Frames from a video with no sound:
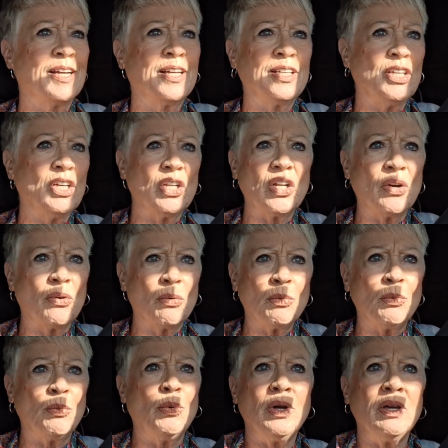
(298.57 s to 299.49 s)
You know,
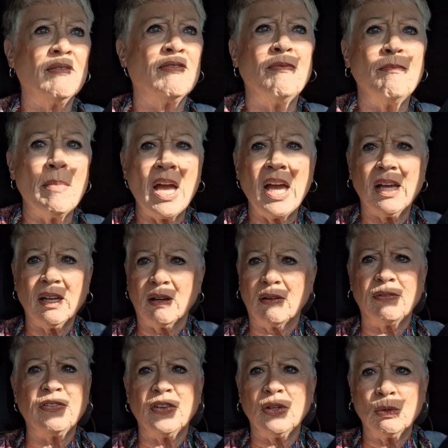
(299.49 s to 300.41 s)
we've met a
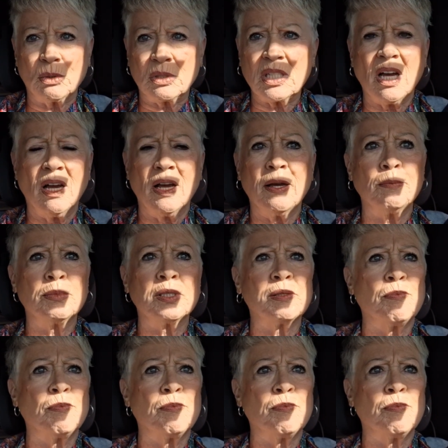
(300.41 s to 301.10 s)
few times,